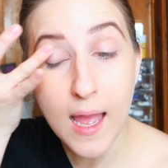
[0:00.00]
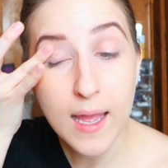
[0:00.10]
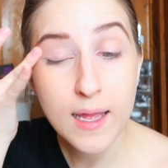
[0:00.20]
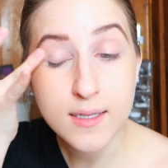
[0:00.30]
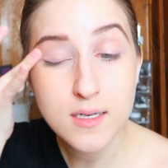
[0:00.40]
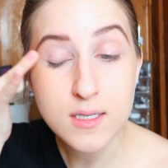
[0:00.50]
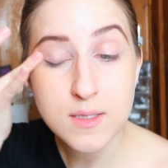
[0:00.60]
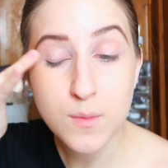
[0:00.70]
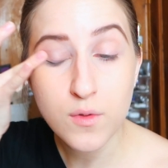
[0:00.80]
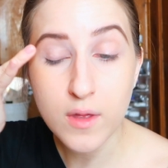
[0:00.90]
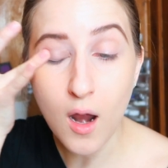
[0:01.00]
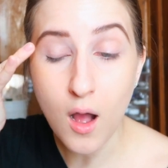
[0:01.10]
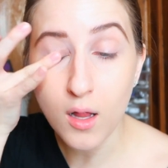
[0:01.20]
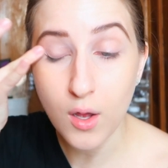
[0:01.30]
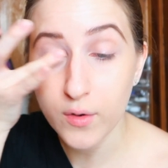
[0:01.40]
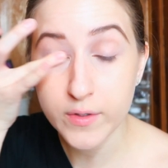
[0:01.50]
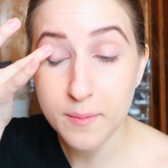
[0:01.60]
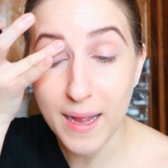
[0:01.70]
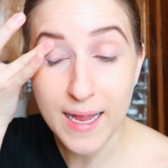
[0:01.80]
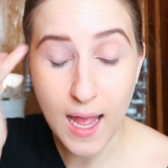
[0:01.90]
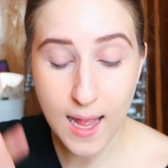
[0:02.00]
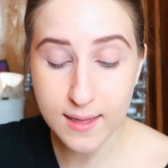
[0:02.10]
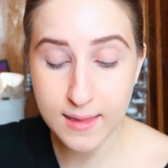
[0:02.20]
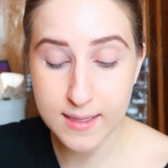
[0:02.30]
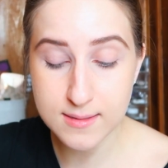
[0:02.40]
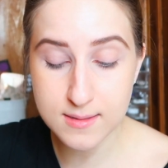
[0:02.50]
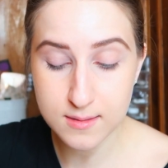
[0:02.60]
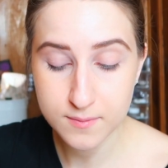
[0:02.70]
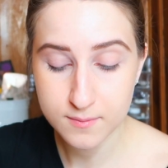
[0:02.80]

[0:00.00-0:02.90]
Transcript: And smooth it all over my eyelids.